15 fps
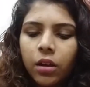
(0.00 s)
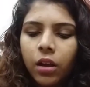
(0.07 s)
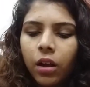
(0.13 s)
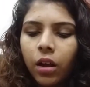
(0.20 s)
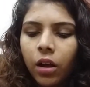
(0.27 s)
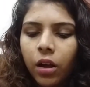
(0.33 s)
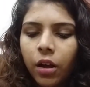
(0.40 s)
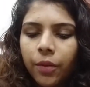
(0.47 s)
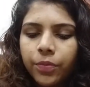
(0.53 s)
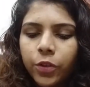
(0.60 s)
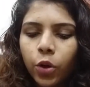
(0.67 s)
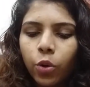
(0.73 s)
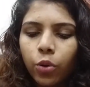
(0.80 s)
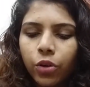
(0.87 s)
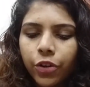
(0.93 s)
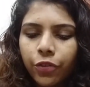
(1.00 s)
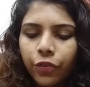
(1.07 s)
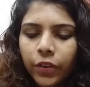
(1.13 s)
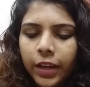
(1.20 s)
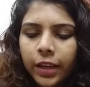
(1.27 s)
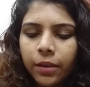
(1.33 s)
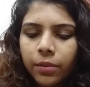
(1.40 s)
the
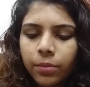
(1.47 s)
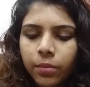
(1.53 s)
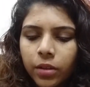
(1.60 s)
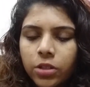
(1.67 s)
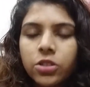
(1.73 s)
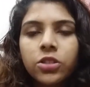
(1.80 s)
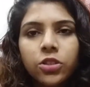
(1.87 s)
Oriflame